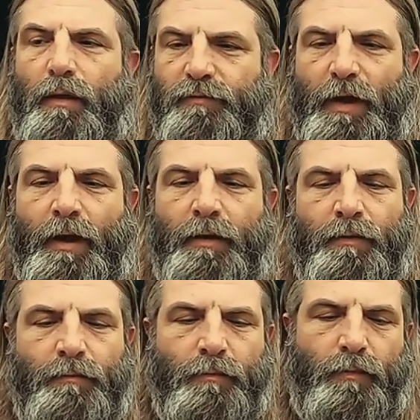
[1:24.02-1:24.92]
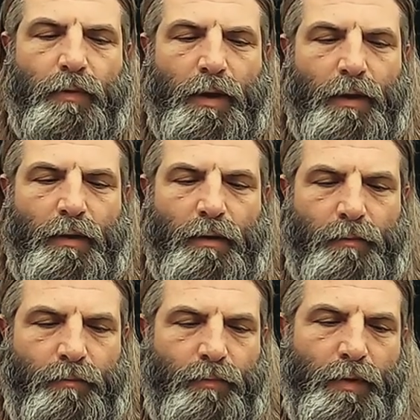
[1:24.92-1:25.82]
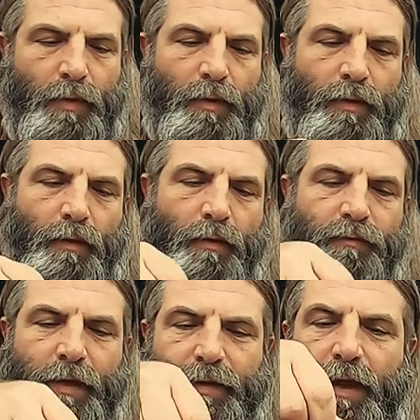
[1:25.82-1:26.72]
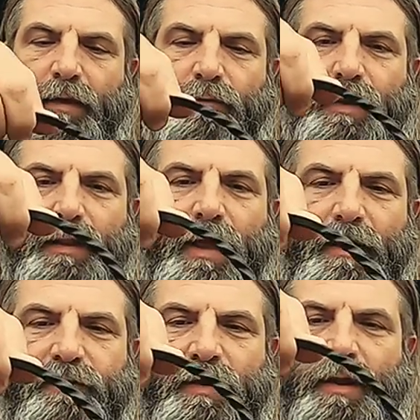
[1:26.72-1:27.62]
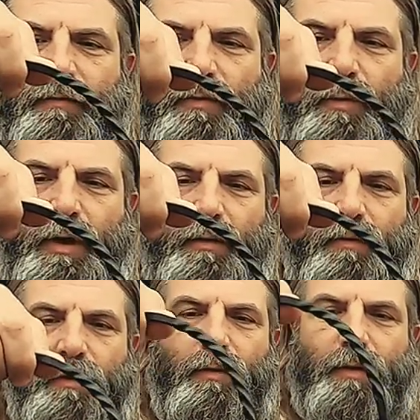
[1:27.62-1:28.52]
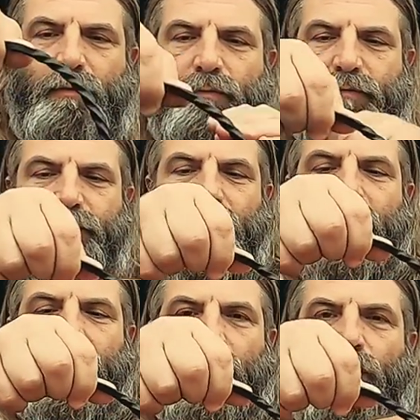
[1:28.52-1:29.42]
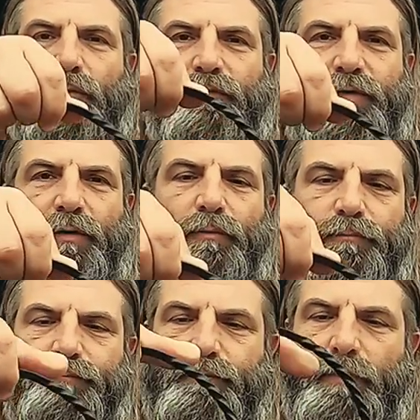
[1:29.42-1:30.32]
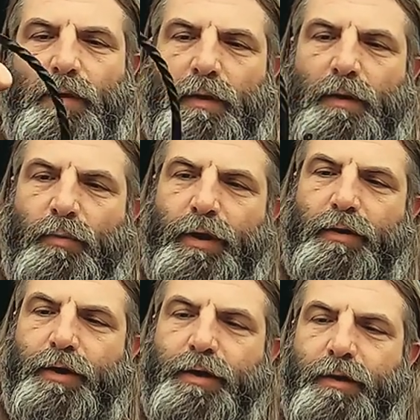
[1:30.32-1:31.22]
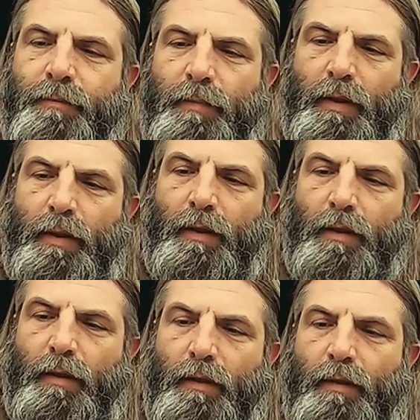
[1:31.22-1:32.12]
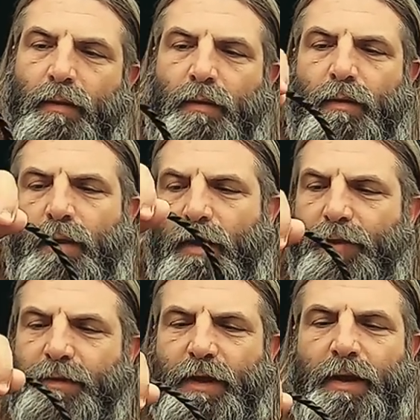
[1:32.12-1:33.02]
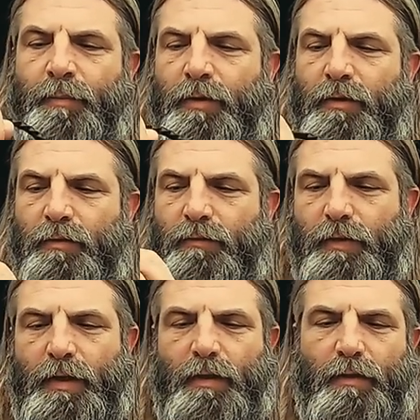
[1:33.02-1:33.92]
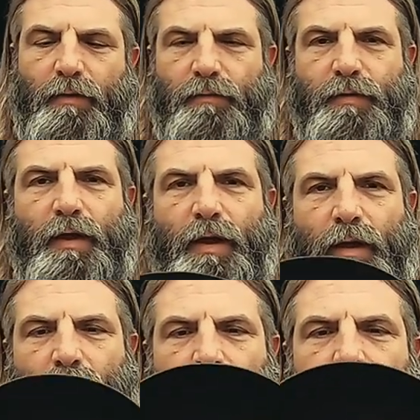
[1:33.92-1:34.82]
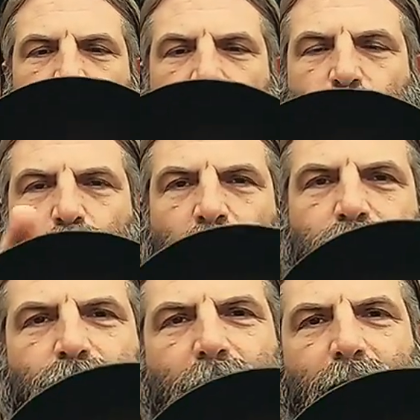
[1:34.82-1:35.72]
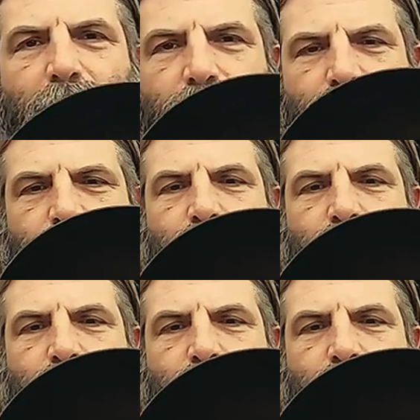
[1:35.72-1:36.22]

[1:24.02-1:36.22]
It's iron. It's got the handle that locks in it to where you can stir it and it won't tilt while you're cooking. I think diameters is 8.5.